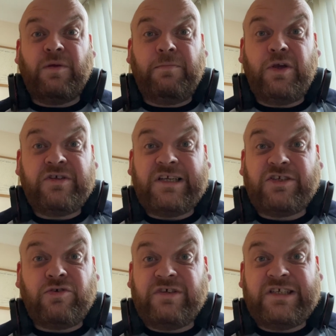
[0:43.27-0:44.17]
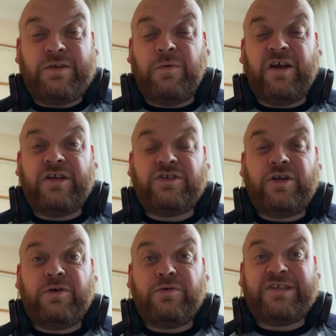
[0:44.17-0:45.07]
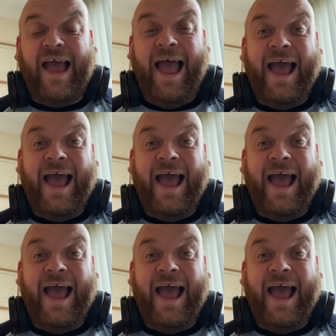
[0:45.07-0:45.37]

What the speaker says: the music choices that we're going to choose